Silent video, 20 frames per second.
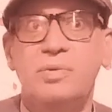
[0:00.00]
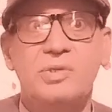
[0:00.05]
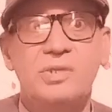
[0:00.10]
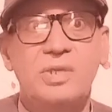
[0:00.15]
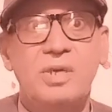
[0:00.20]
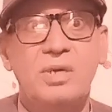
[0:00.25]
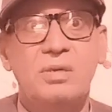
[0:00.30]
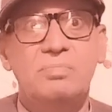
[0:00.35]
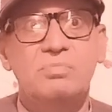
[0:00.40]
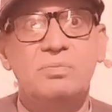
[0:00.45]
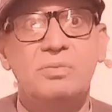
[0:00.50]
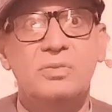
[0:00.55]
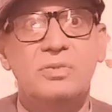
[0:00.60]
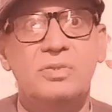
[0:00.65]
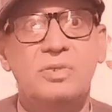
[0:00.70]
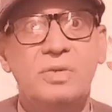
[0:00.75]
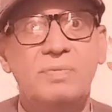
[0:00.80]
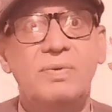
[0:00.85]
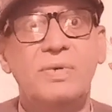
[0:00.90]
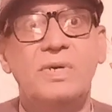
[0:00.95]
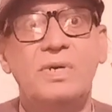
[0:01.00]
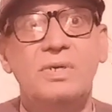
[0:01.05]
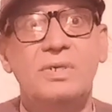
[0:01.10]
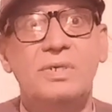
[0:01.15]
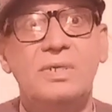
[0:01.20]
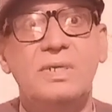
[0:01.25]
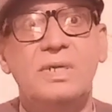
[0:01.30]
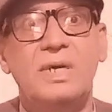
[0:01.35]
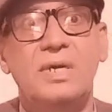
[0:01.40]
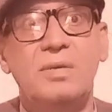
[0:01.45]
the
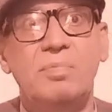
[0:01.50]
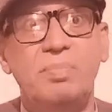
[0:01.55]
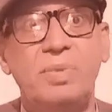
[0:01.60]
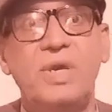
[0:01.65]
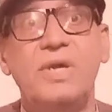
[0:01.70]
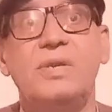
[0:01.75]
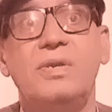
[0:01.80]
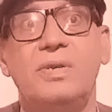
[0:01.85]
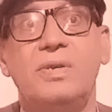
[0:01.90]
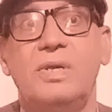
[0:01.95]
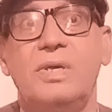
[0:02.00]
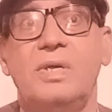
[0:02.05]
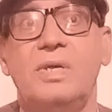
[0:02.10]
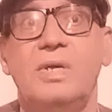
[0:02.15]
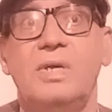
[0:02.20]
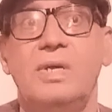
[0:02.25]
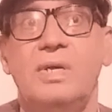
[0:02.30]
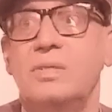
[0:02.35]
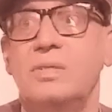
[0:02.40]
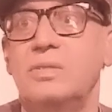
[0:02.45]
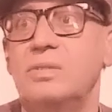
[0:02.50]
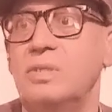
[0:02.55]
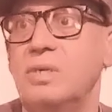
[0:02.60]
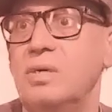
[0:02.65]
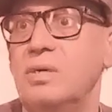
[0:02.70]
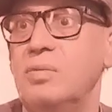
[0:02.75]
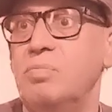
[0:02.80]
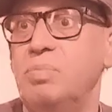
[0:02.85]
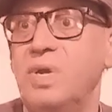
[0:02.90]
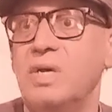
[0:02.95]
difficulty and pain in
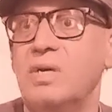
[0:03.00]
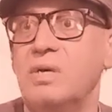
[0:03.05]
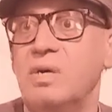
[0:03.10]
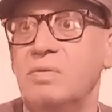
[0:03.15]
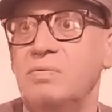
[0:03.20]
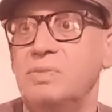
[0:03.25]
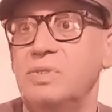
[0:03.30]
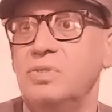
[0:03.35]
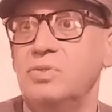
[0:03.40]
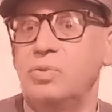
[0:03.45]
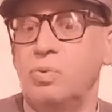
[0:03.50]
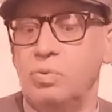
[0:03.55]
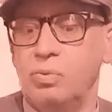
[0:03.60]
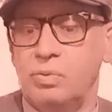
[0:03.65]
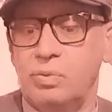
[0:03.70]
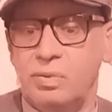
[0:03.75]
the back of the throat.